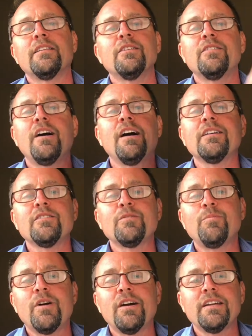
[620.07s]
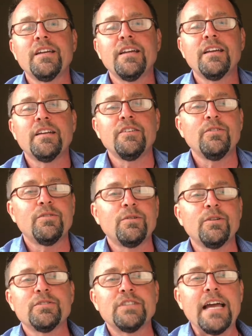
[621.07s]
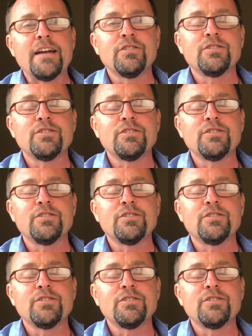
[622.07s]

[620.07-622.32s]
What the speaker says: the dog is barking and you throw scattered